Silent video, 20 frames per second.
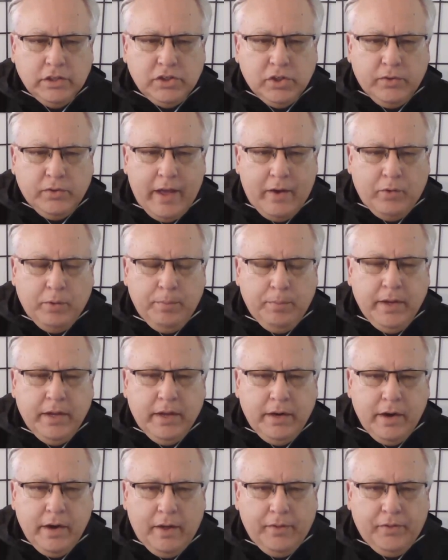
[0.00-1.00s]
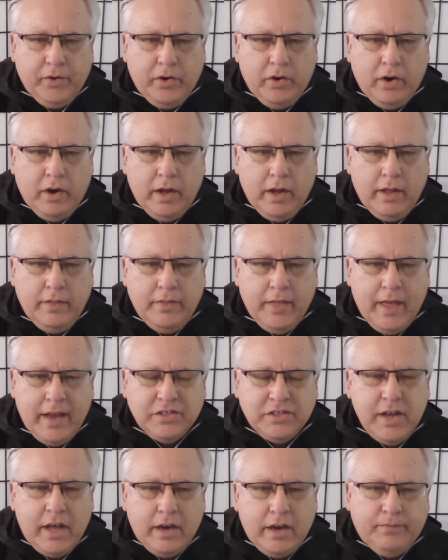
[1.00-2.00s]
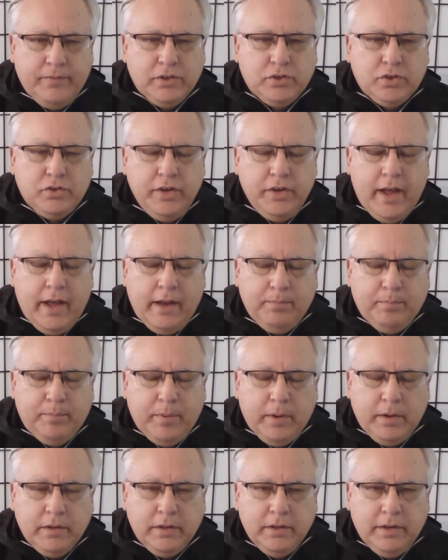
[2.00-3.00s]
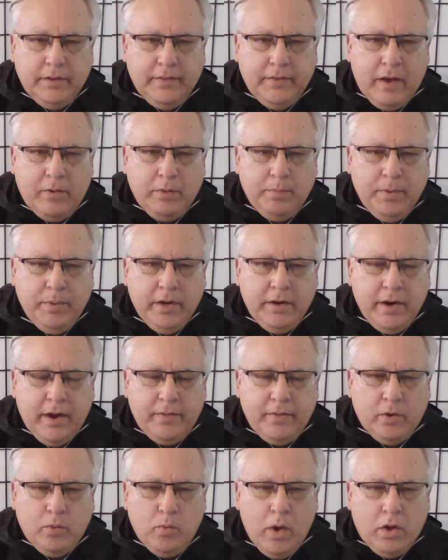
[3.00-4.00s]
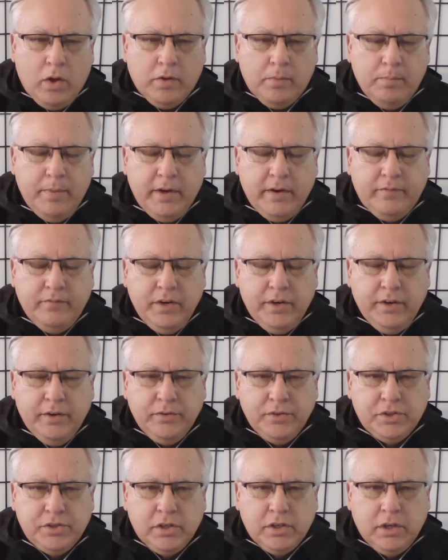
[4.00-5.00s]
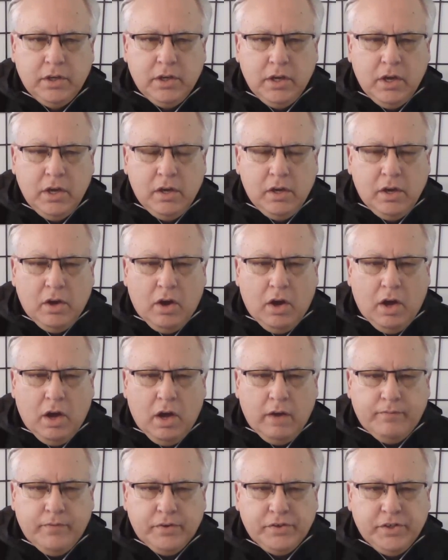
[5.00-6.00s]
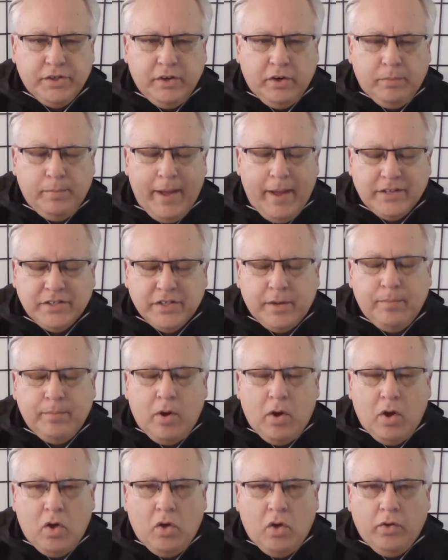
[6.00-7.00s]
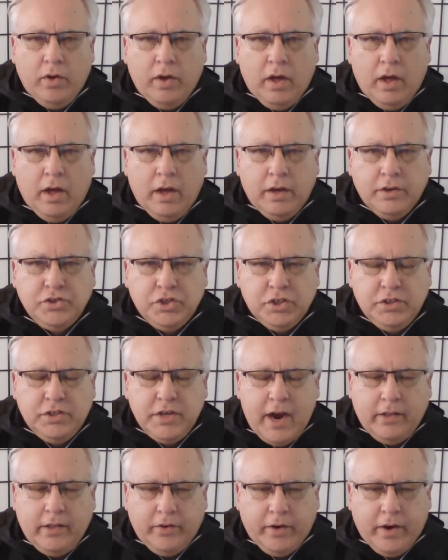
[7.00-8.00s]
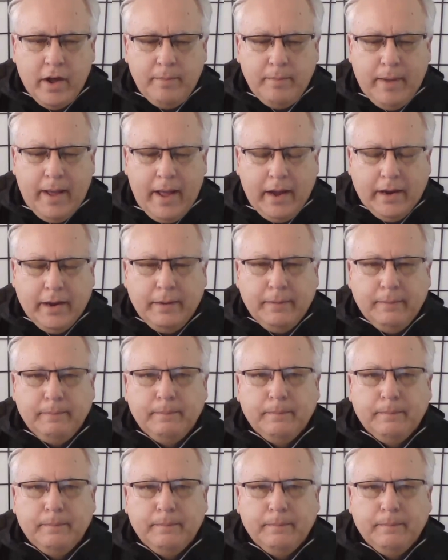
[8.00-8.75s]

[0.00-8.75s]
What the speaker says: So that would be another that is not official yet, but that would be another welcome bit of news for Citadel basketball should Tyler come back.